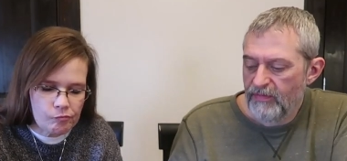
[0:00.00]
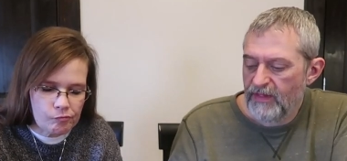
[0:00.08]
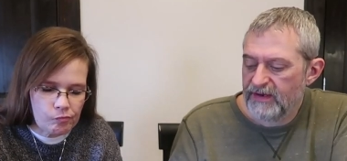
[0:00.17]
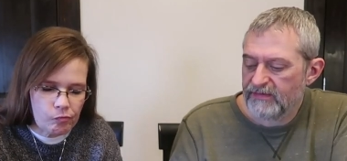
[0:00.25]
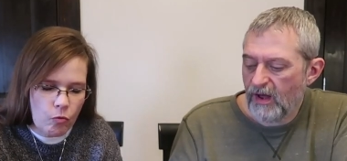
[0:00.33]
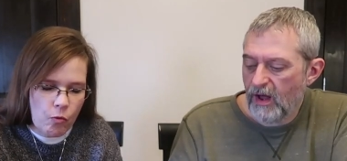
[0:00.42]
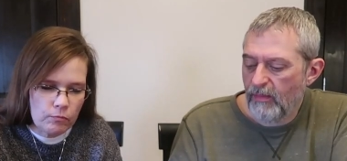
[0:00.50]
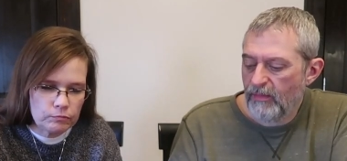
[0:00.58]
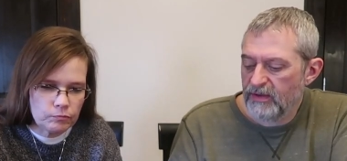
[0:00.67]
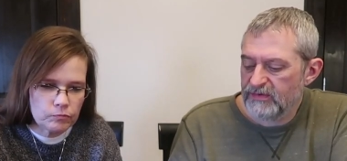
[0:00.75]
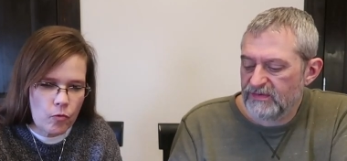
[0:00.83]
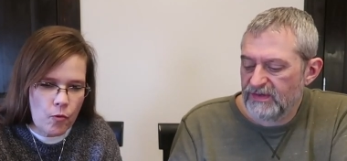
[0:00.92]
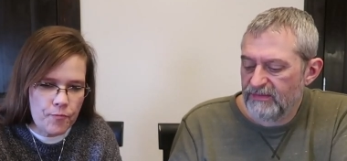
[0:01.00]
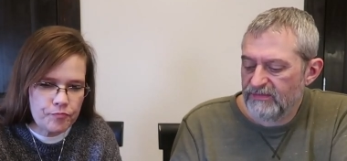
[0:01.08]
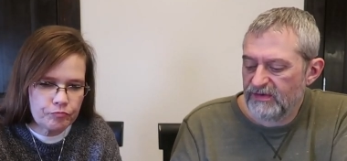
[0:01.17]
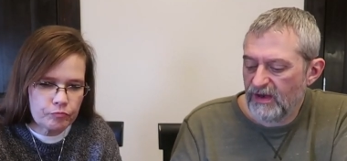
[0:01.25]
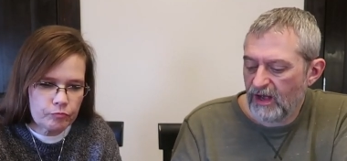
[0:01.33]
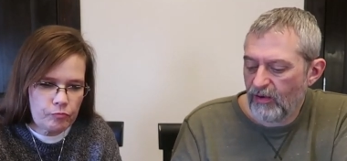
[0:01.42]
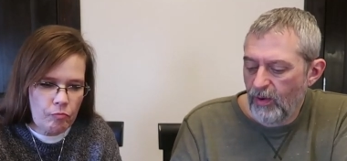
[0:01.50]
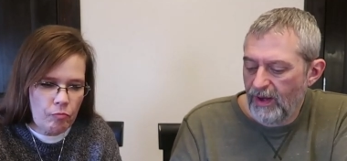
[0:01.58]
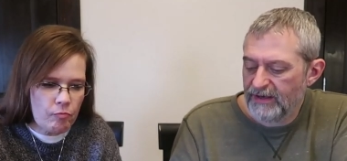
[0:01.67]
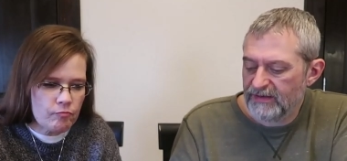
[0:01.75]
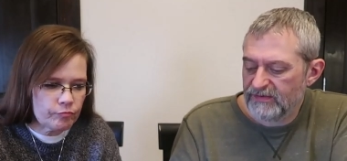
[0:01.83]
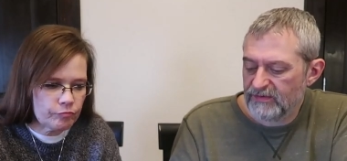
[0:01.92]
Speaker 1: that it almost seems not
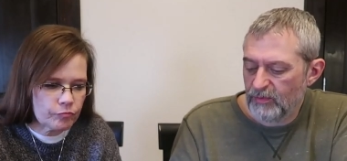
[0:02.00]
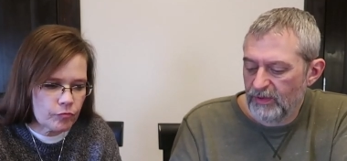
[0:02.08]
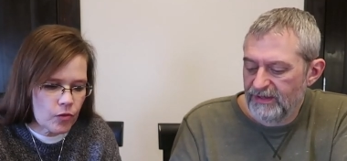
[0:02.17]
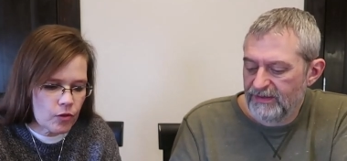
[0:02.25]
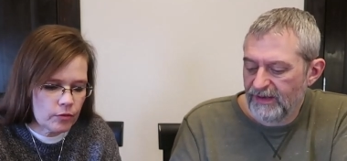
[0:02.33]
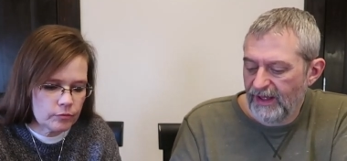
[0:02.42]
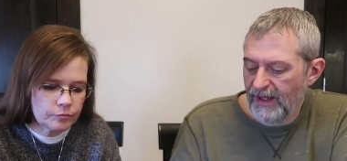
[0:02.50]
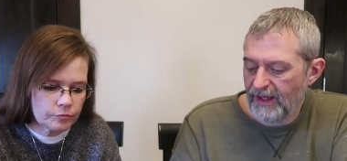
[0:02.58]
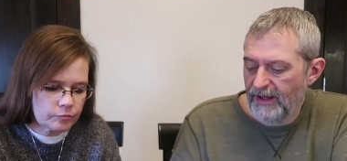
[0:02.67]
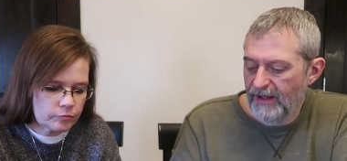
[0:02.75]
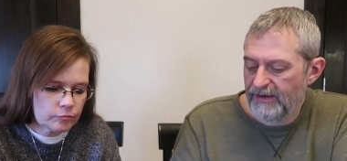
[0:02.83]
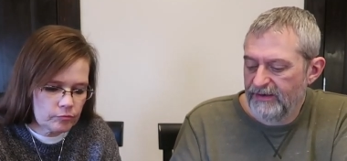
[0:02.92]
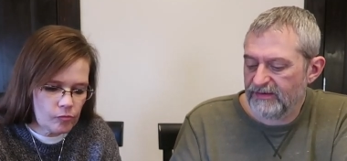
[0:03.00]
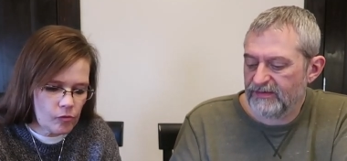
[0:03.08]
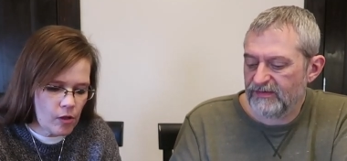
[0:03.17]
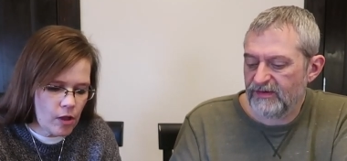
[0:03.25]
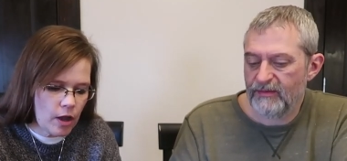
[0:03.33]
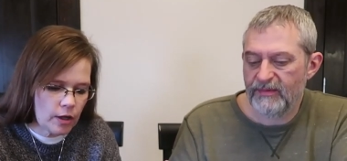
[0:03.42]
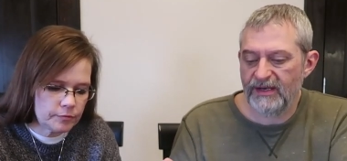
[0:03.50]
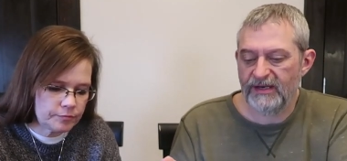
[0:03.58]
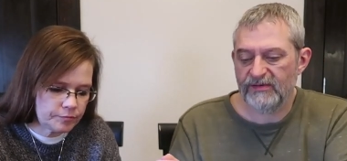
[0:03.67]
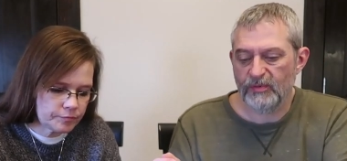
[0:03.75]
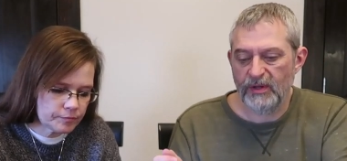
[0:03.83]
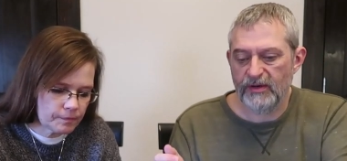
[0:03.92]
quite as sweet. It doesn't seem
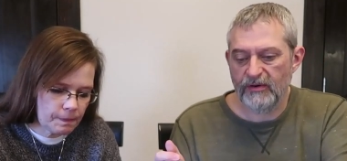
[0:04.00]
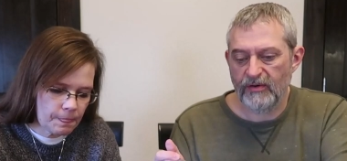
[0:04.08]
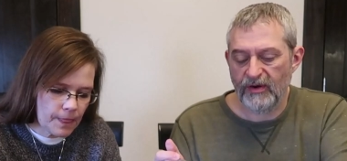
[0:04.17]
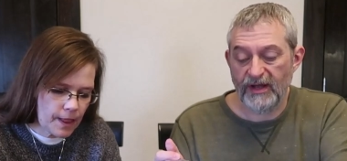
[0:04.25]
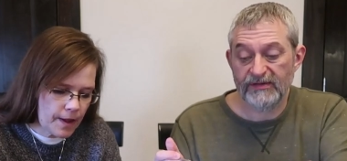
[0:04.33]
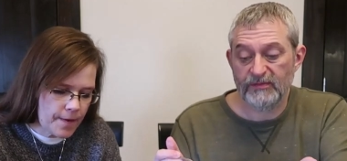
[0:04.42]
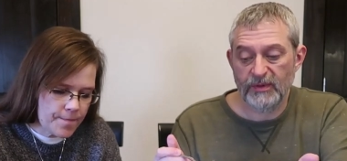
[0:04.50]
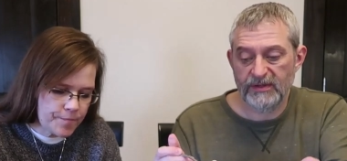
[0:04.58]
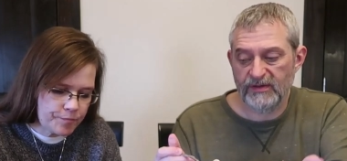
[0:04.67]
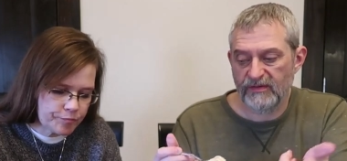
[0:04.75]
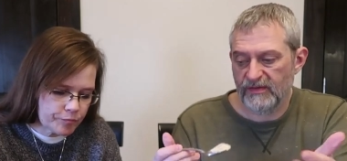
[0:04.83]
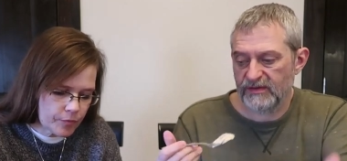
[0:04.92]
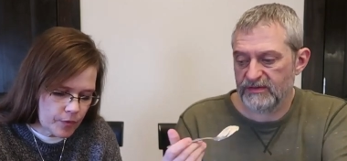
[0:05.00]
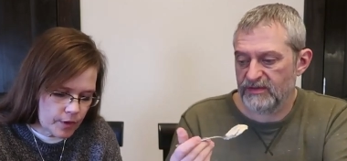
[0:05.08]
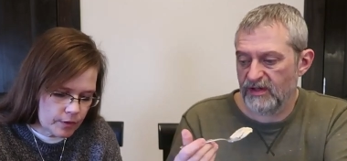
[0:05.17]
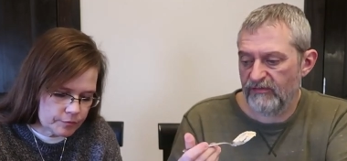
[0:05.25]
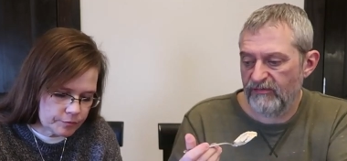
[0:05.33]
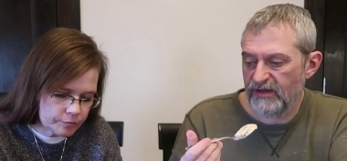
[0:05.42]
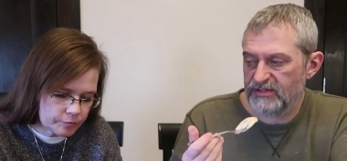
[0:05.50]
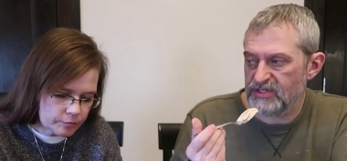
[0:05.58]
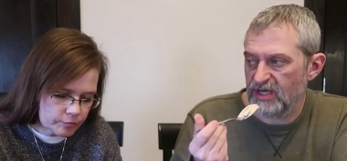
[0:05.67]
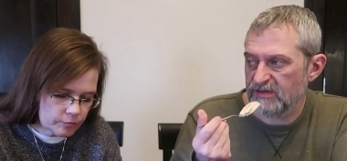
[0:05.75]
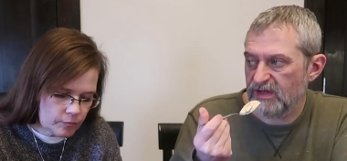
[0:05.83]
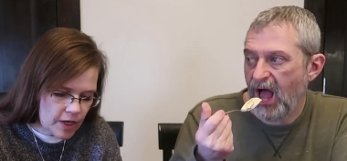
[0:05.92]
any sweeter or less sweet than the, the fudge
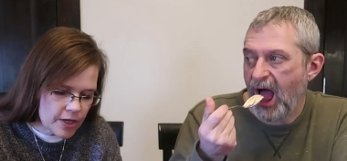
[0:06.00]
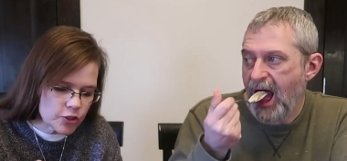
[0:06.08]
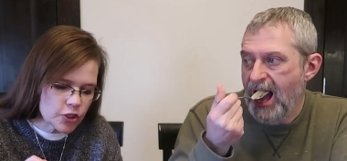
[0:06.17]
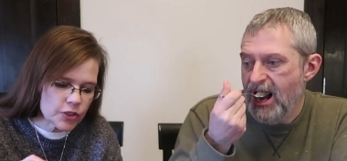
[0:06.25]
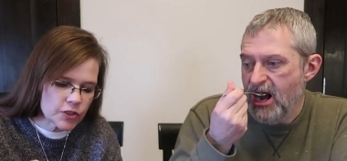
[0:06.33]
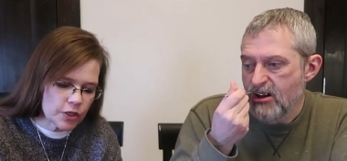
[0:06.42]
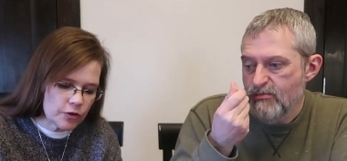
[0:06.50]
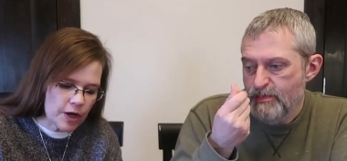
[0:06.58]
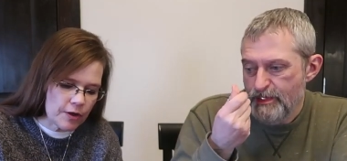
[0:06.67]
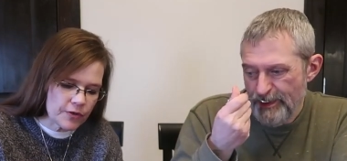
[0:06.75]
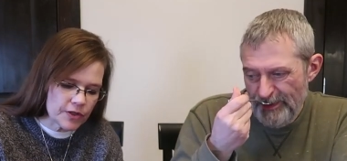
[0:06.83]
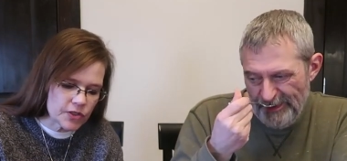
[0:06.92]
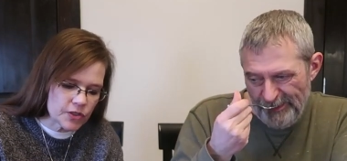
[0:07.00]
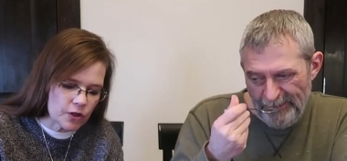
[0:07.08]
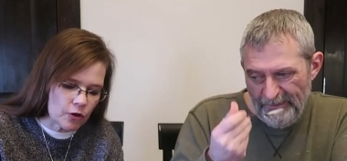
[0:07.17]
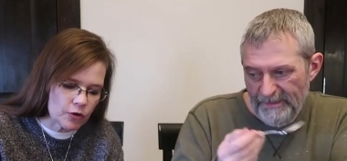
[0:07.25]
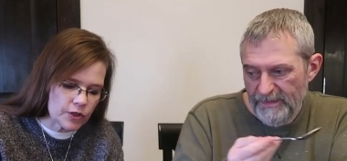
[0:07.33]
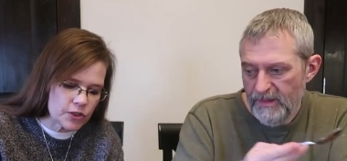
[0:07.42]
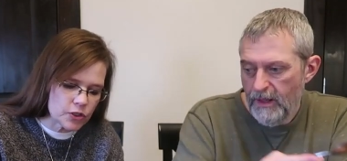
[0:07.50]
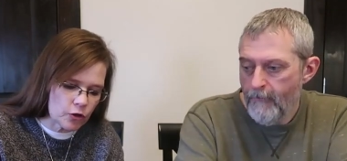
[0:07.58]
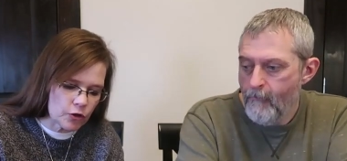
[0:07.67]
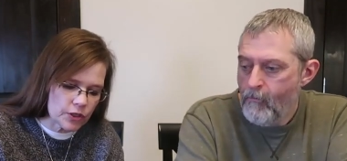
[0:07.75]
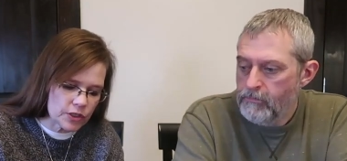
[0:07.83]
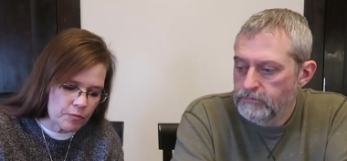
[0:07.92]
does.
Speaker 2: And just so you know, this is already
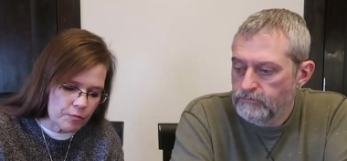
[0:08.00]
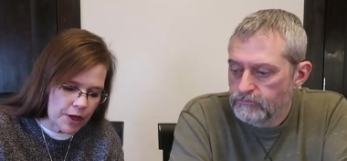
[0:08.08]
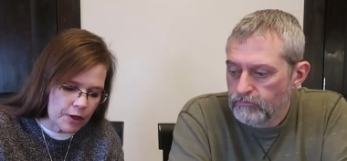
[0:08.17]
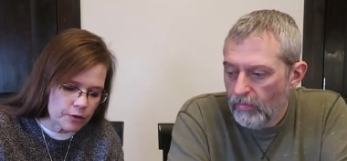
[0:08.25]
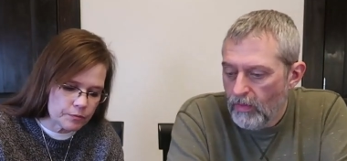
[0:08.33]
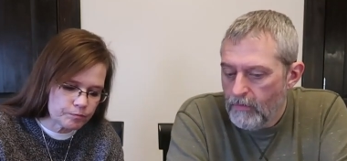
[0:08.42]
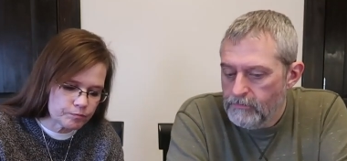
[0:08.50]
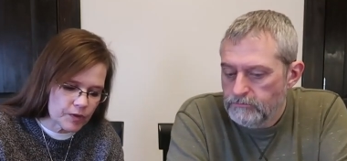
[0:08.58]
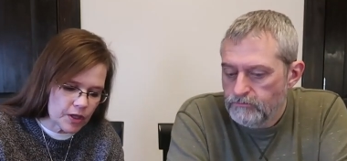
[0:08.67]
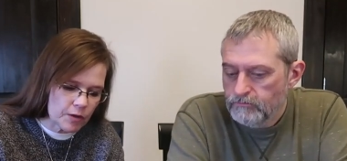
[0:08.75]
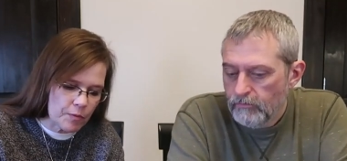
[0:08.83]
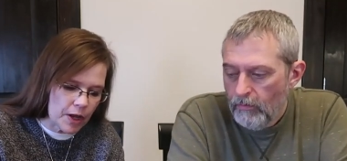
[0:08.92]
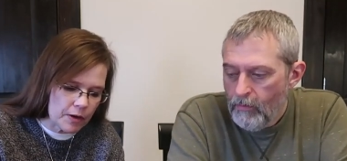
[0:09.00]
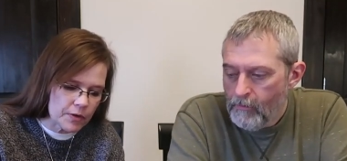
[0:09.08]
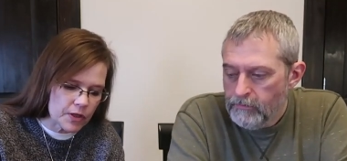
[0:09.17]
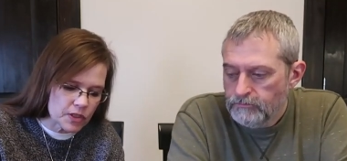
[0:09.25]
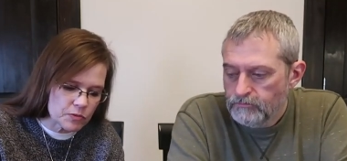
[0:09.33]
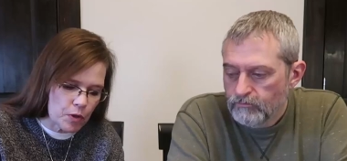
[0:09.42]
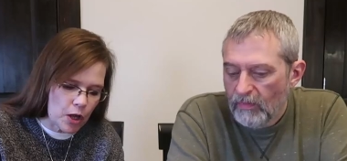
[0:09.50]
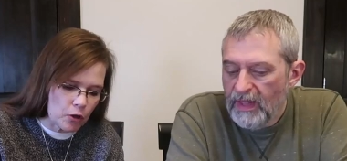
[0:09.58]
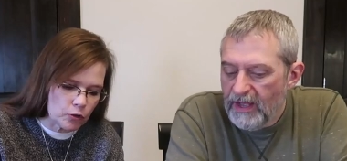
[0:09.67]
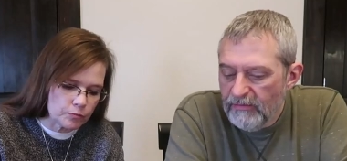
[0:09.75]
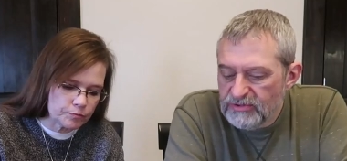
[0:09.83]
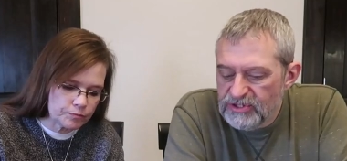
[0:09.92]
starting to melt in the bottom of this bottle.
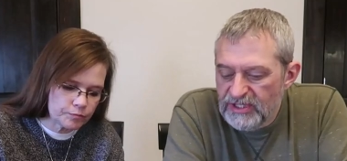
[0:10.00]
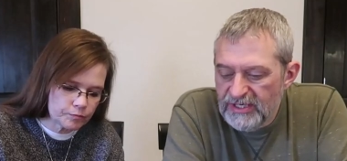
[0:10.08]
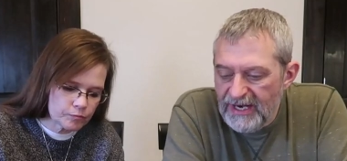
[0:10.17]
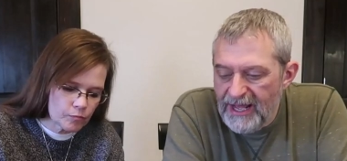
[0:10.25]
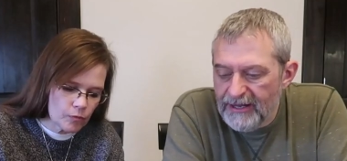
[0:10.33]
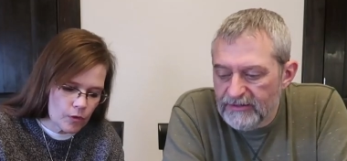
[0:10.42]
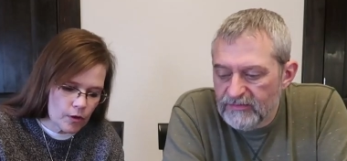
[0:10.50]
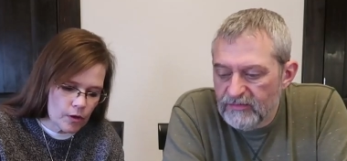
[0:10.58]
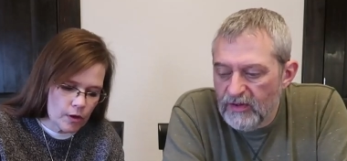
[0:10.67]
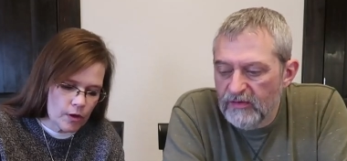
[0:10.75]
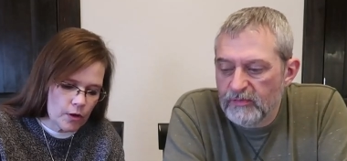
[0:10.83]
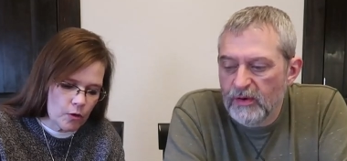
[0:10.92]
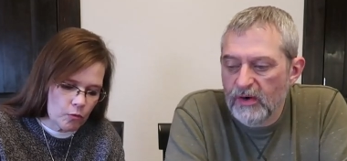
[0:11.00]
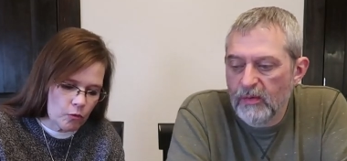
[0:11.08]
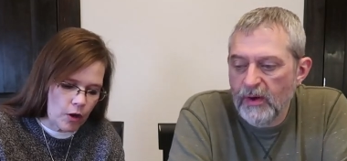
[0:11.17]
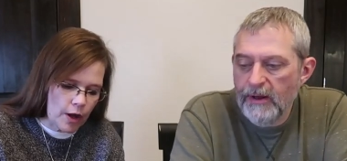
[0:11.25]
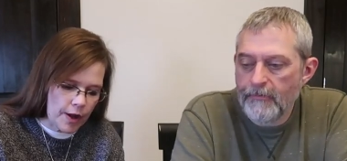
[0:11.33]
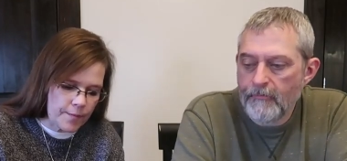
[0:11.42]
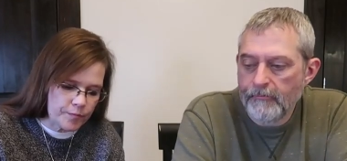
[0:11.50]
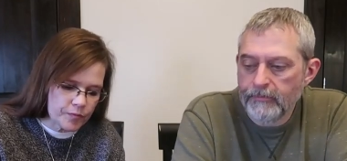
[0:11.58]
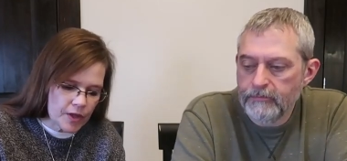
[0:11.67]
Yeah,
Speaker 1: once you get it out, it goes pretty quick. Right.